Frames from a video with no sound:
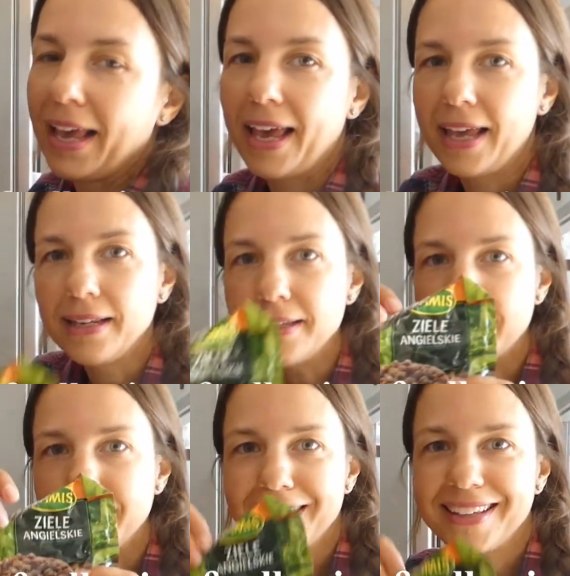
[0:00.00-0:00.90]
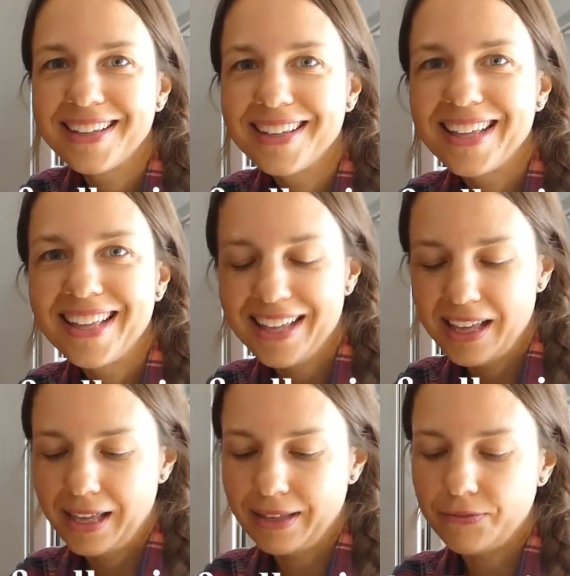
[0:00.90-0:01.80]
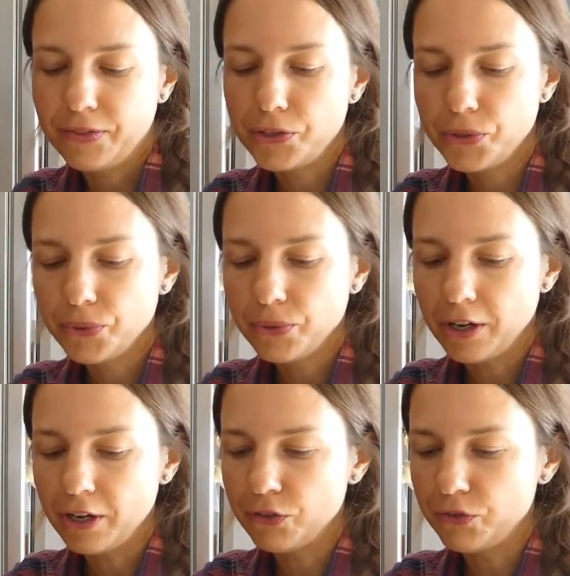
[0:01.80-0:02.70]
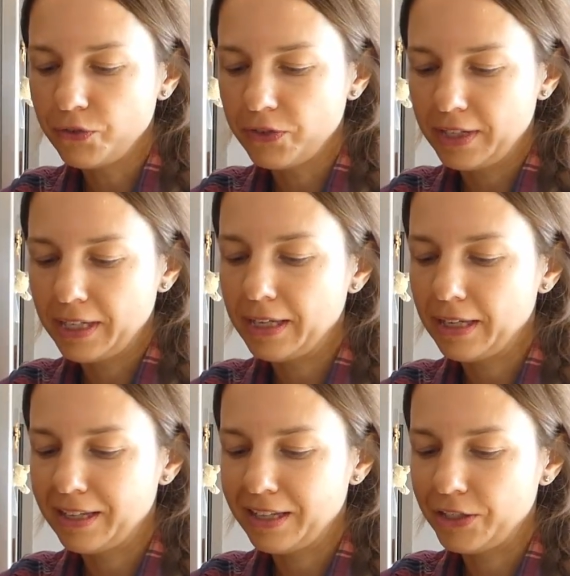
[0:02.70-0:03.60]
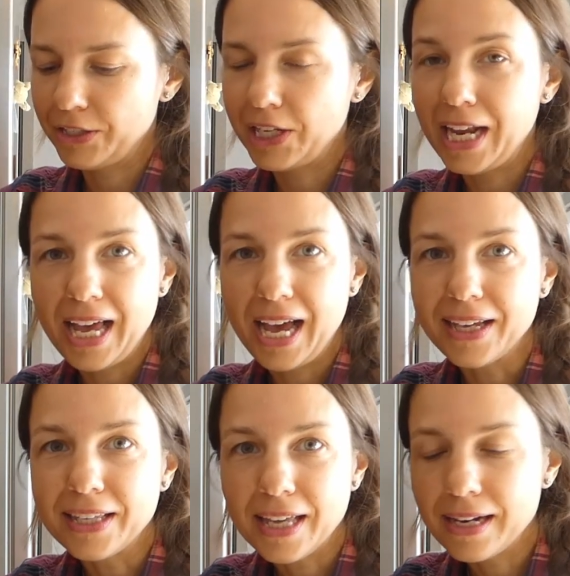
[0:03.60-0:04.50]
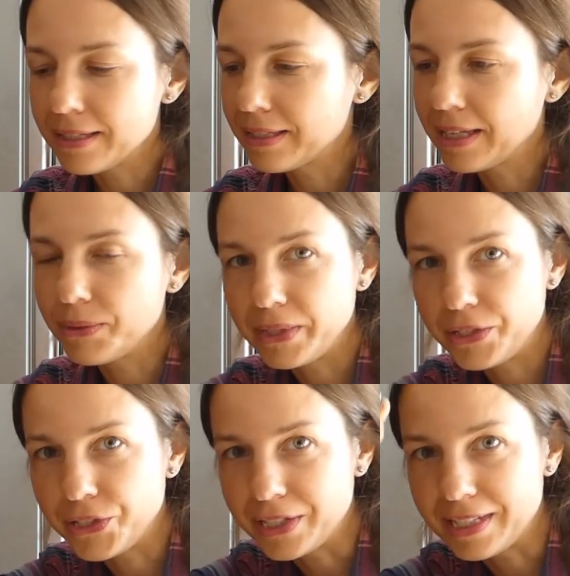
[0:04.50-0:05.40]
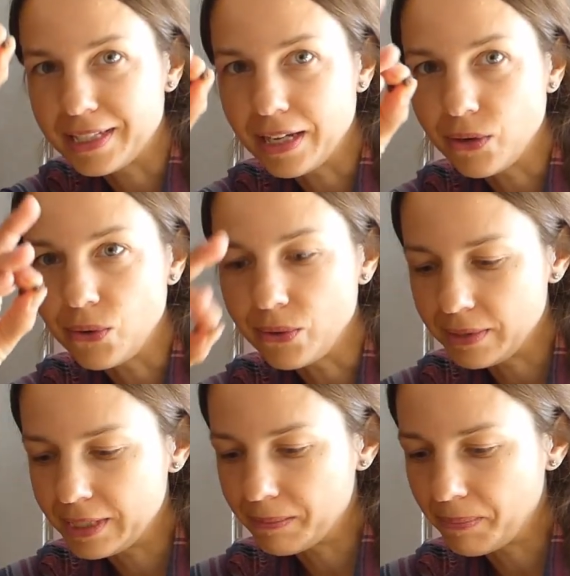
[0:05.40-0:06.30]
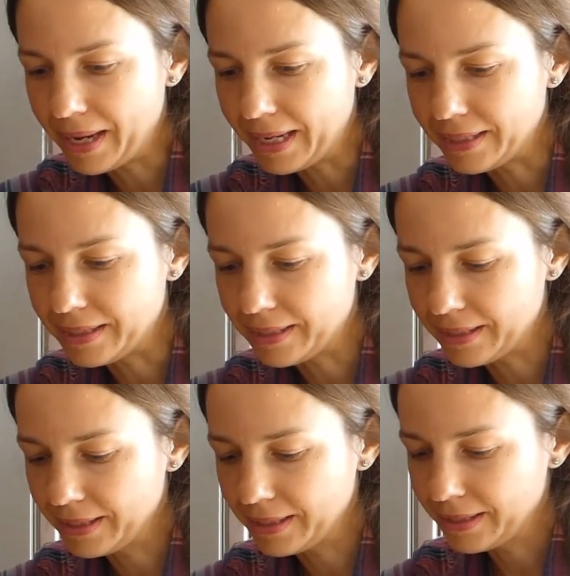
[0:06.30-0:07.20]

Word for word: and a few of ziele angielskie, which is the allspice